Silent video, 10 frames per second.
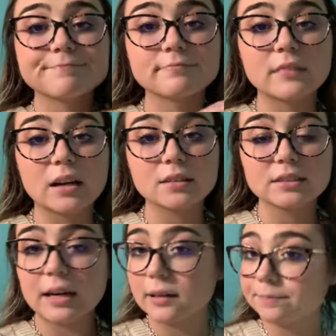Necklace
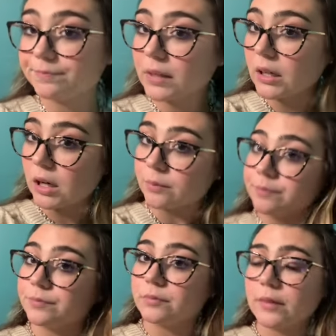out. You know,
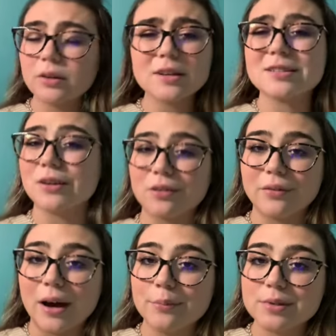you guys know the
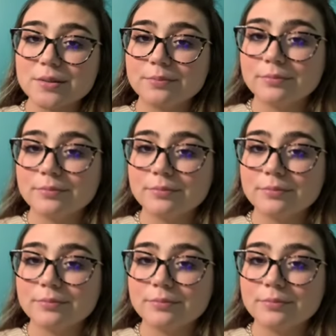vibes.